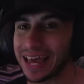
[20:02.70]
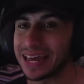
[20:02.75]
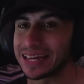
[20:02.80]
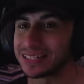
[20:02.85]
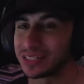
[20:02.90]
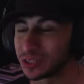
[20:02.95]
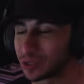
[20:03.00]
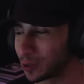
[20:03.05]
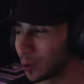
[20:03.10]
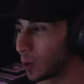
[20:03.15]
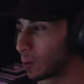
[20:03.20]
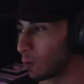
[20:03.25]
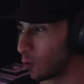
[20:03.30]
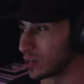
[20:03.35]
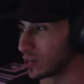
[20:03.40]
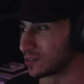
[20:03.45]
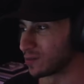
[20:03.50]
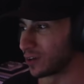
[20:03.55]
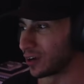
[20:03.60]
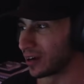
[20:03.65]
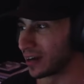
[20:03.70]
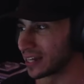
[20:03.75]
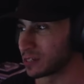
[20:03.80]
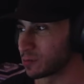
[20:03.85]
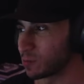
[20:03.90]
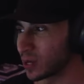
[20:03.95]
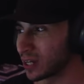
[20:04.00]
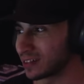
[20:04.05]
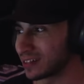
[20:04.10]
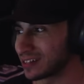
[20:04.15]
and Drip was very
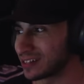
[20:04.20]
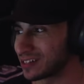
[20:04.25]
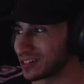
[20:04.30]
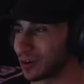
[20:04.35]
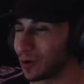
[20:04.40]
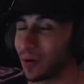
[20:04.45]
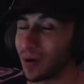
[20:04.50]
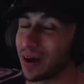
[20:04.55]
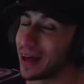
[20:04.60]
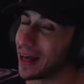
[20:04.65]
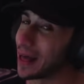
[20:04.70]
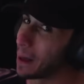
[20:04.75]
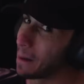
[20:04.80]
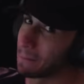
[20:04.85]
unexpected, so